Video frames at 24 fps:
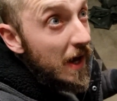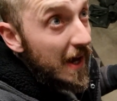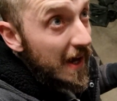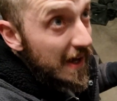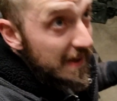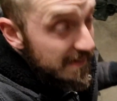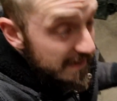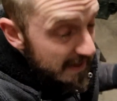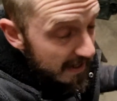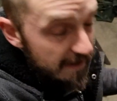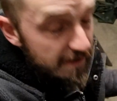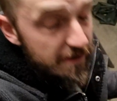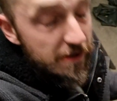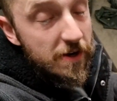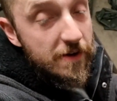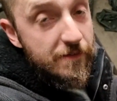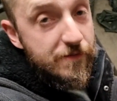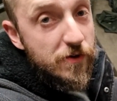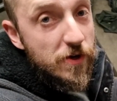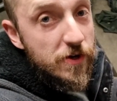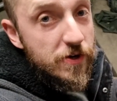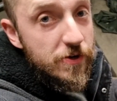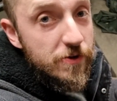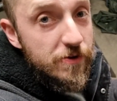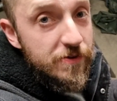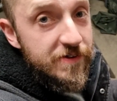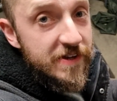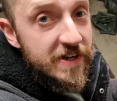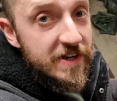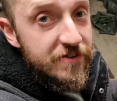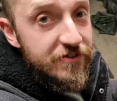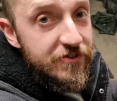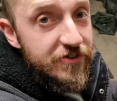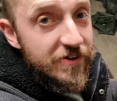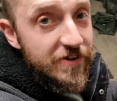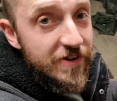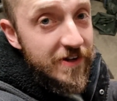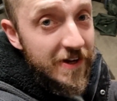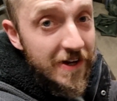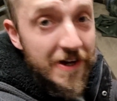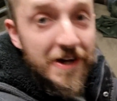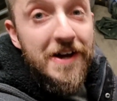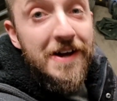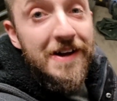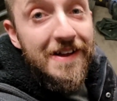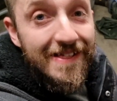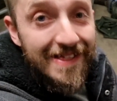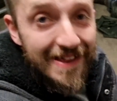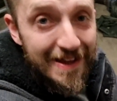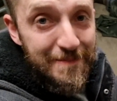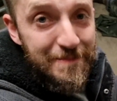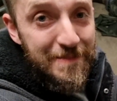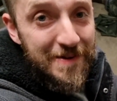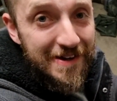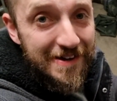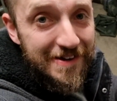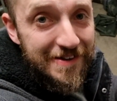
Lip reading: And now that I've got your attention, let me